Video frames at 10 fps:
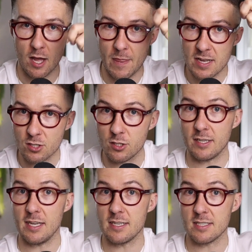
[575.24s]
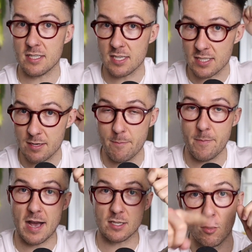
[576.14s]
and that's going to get it sitting
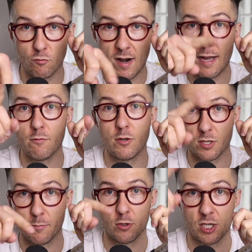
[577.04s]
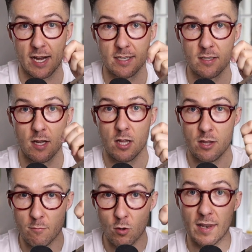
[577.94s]
back. The more roundness a brush has,
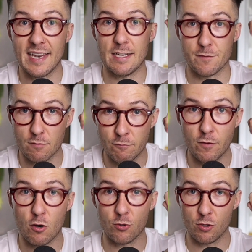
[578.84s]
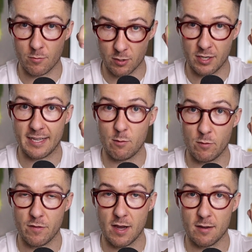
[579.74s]
the more lift and volume you're going to get
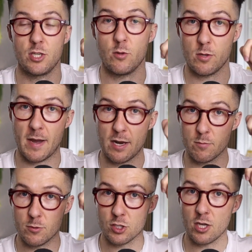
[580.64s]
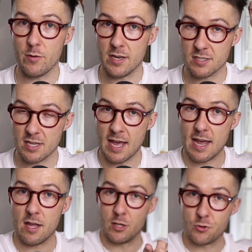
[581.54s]
with that. So you want the paddle brush going into the
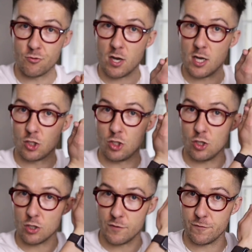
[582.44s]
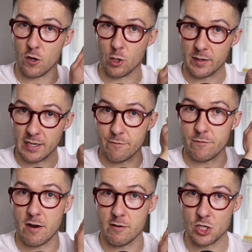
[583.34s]
hair and the dryer just following it
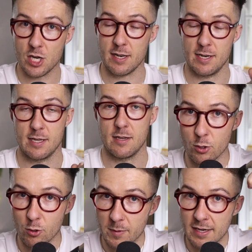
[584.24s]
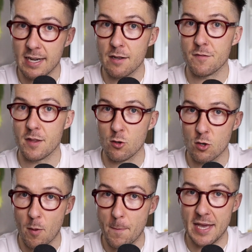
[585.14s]
very gently. You don't want to be lifting
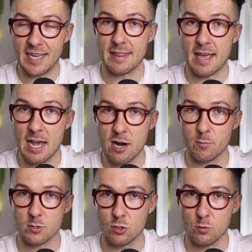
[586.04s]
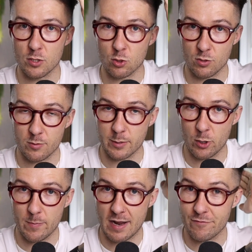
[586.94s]
up or picking the hair up at all. We just want to be
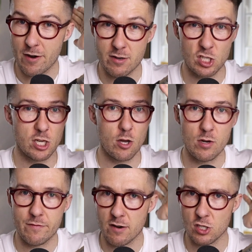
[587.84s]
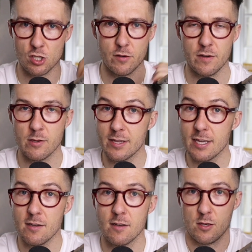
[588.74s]
going back very slowly, very softly with
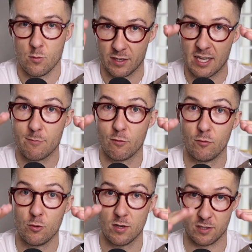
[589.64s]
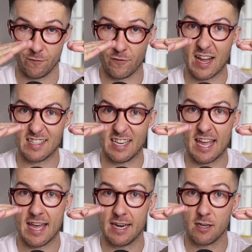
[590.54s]
it. You want to keep the root as flat to the
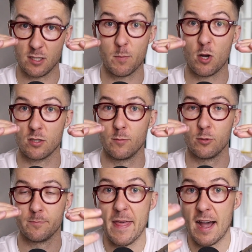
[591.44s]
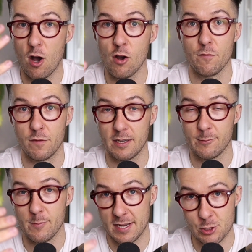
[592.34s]
head as possible. And that hopefully
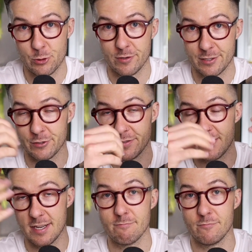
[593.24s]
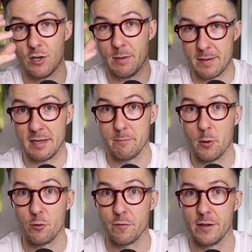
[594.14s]
will make sure it doesn't sit really big and
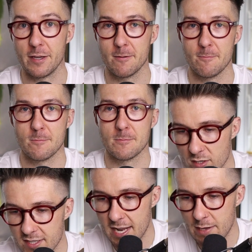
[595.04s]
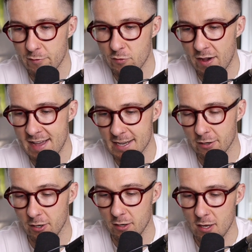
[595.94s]
poofy. What is the name of your
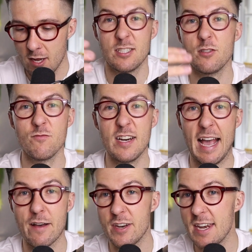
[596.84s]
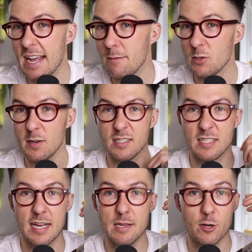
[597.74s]
haircut? It doesn't really have a name to it, I'd
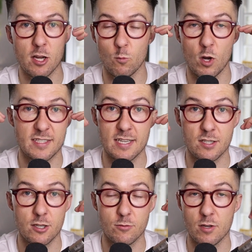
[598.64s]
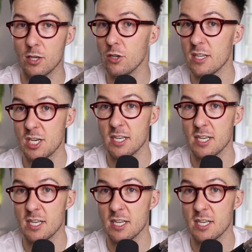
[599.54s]
say, but what I tend to do, so I cut this